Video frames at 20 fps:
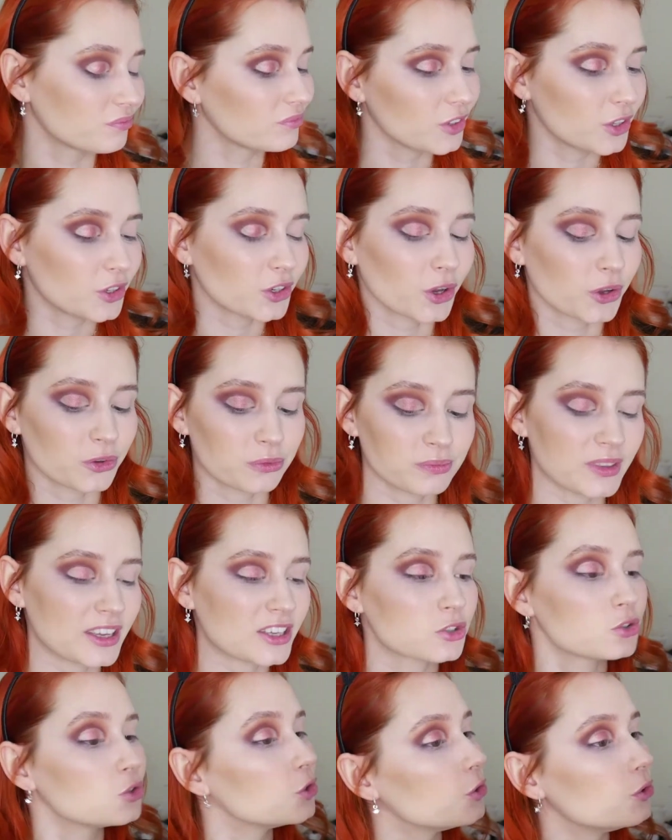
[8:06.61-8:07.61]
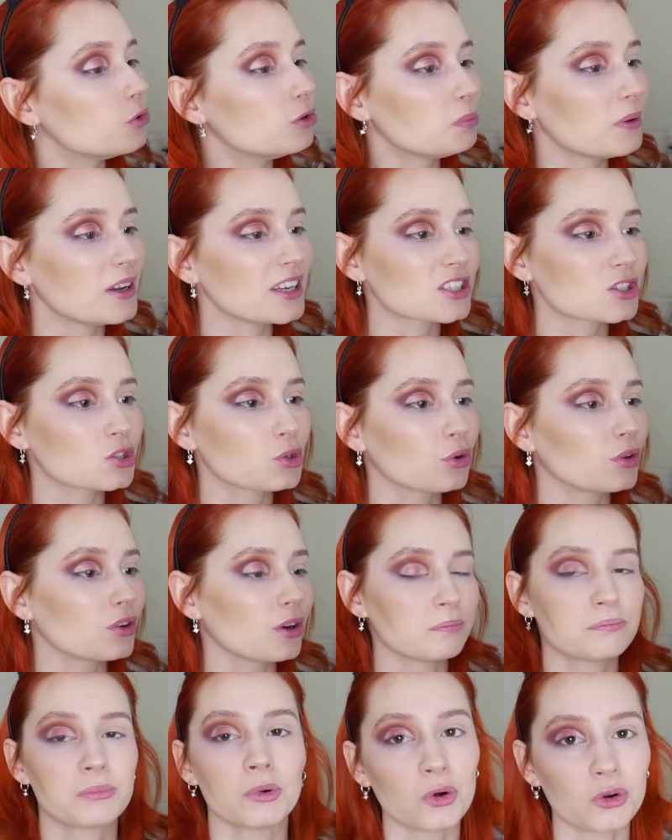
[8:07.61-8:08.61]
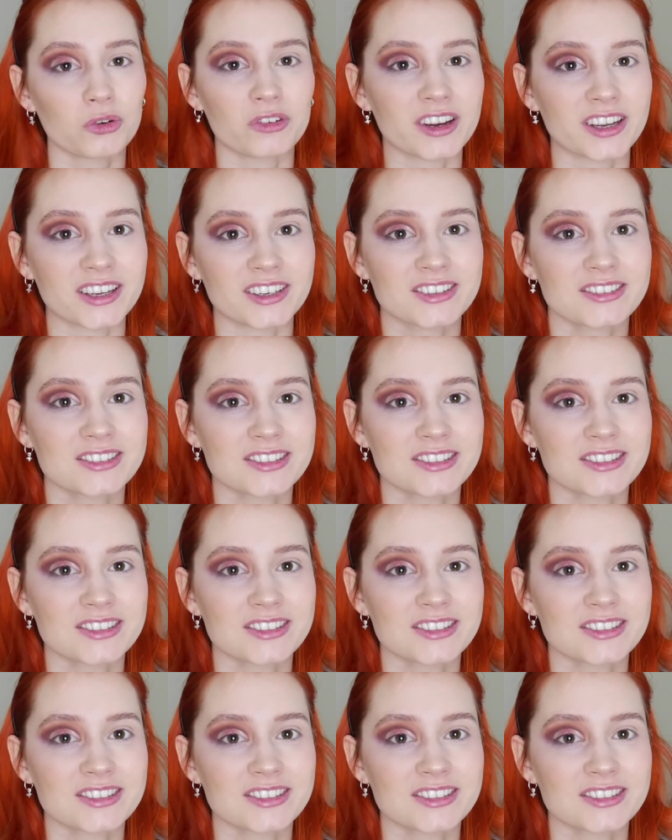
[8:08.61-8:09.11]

You know, it's nude, but it's not like boring.